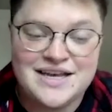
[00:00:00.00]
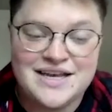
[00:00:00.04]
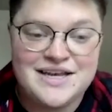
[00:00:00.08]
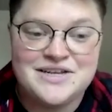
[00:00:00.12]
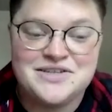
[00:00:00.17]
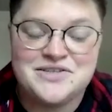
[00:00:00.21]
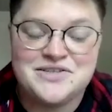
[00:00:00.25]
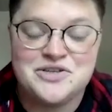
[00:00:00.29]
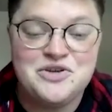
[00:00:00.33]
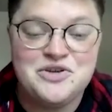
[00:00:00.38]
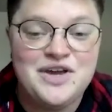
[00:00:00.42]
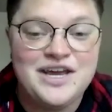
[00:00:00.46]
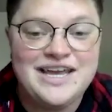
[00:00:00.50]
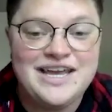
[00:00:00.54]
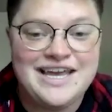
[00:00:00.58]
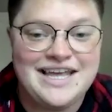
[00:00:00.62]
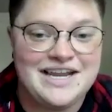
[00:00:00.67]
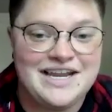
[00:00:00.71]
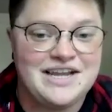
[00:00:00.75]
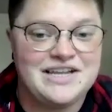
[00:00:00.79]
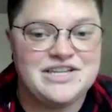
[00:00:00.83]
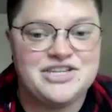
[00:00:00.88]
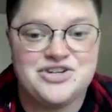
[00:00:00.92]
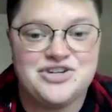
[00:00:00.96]
So you can get
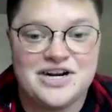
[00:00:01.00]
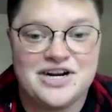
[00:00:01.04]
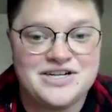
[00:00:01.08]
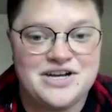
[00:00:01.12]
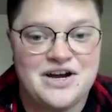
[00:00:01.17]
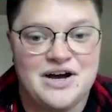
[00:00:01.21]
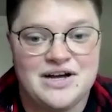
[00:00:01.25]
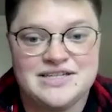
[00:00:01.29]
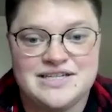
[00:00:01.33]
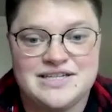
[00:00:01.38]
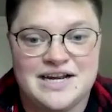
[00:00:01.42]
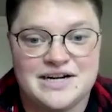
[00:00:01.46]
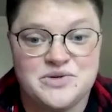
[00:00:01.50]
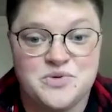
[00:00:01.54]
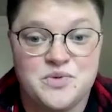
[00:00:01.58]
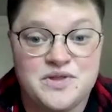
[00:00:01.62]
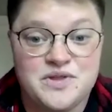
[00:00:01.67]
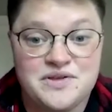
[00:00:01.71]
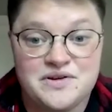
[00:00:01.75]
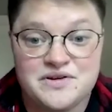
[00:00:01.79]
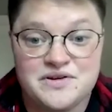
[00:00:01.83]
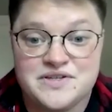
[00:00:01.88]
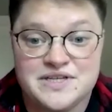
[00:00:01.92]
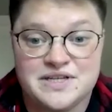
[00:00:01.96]
in direct contact with
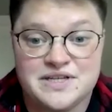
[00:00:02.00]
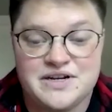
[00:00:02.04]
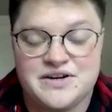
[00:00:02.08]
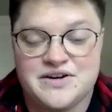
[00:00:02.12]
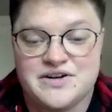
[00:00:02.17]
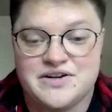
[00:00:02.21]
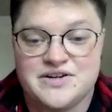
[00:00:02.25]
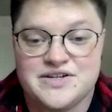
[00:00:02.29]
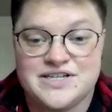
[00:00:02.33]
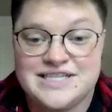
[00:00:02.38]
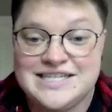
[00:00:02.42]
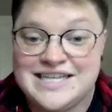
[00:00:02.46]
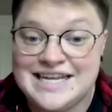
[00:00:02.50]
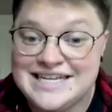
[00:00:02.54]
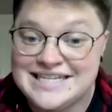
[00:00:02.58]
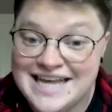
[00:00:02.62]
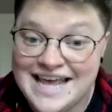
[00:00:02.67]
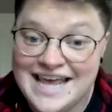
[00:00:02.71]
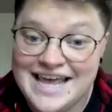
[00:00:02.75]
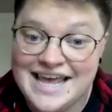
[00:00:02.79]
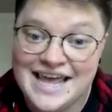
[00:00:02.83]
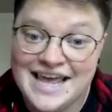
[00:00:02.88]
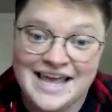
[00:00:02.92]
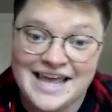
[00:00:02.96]
your senators
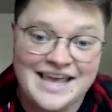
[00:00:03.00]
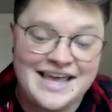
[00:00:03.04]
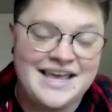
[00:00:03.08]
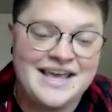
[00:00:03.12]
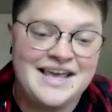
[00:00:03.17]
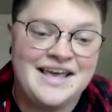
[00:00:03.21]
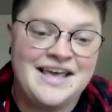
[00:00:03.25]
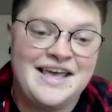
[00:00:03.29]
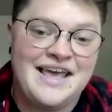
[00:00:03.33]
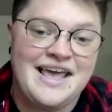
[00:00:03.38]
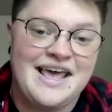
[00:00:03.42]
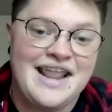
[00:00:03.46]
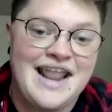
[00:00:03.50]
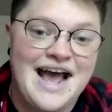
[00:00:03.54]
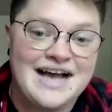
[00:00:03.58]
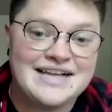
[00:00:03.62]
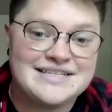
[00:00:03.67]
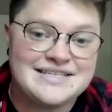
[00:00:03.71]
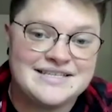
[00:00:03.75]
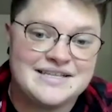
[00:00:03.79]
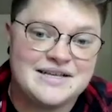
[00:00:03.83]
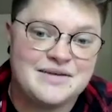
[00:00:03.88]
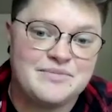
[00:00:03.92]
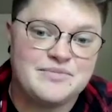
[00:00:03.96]
today and
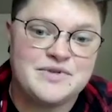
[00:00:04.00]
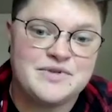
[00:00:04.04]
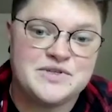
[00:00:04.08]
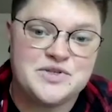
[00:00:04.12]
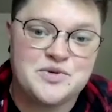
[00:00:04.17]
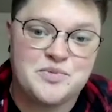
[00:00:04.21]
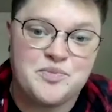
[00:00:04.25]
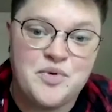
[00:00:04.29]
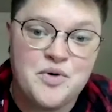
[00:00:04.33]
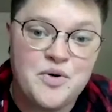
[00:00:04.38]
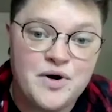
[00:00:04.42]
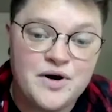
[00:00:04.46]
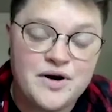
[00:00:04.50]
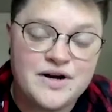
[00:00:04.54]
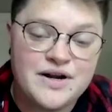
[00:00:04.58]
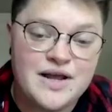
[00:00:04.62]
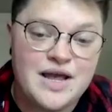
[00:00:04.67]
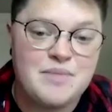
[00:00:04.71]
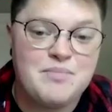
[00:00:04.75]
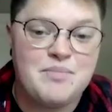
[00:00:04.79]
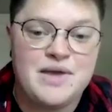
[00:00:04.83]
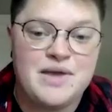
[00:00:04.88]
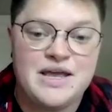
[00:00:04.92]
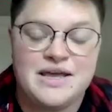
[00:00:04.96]
ask them to support
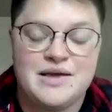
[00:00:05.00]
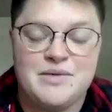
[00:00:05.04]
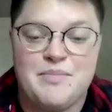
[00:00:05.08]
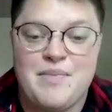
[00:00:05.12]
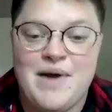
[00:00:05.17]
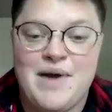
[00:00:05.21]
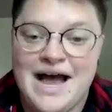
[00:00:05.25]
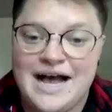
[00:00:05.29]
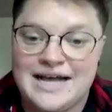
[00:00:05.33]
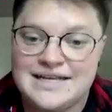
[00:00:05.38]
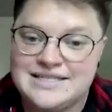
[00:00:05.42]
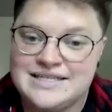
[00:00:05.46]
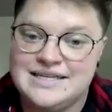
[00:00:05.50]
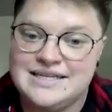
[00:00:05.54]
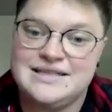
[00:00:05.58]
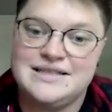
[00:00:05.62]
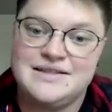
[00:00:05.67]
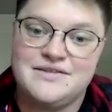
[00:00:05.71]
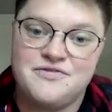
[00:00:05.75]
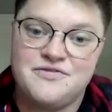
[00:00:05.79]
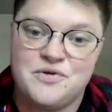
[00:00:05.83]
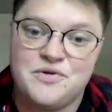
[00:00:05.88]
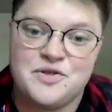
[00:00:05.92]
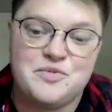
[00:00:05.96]
and make passing
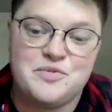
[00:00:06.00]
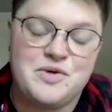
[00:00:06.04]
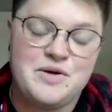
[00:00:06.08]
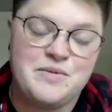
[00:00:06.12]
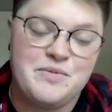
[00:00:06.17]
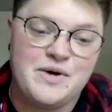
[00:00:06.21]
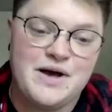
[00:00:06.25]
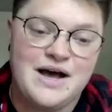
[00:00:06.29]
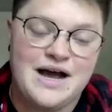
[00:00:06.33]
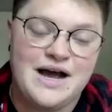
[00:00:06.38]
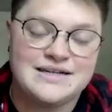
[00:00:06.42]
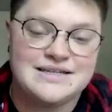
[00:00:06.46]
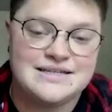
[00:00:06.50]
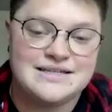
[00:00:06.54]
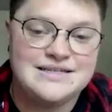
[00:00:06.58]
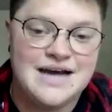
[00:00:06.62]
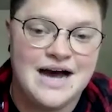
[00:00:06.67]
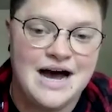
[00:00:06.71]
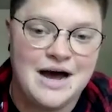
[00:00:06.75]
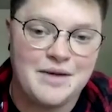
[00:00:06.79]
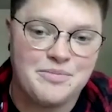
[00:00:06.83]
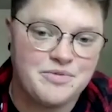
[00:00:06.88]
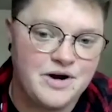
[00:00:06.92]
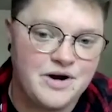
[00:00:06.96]
the For the People Act a
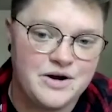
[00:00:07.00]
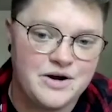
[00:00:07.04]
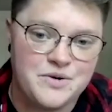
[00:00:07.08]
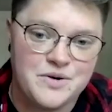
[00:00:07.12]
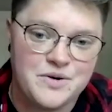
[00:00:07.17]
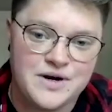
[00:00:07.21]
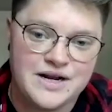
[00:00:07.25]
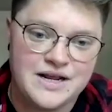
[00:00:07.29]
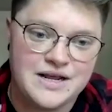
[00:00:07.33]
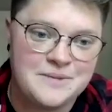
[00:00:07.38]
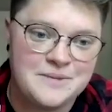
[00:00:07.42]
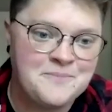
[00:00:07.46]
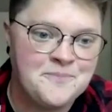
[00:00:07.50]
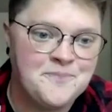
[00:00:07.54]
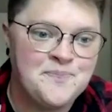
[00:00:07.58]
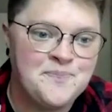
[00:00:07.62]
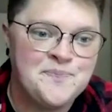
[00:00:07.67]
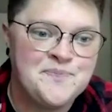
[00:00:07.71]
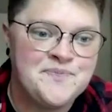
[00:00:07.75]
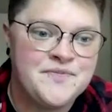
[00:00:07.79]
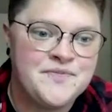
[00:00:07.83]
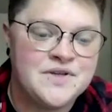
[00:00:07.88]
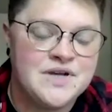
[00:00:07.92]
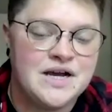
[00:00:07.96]
top priority.
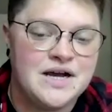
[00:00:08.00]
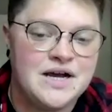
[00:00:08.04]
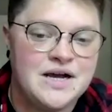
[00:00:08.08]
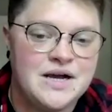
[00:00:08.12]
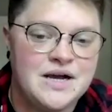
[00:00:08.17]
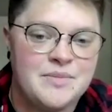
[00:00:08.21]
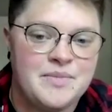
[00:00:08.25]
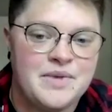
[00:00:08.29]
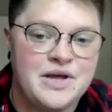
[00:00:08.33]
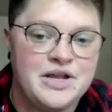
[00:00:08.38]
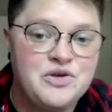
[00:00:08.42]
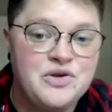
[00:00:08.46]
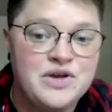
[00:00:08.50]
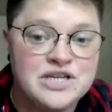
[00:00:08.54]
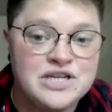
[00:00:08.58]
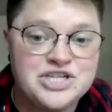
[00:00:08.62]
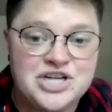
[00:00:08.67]
And you can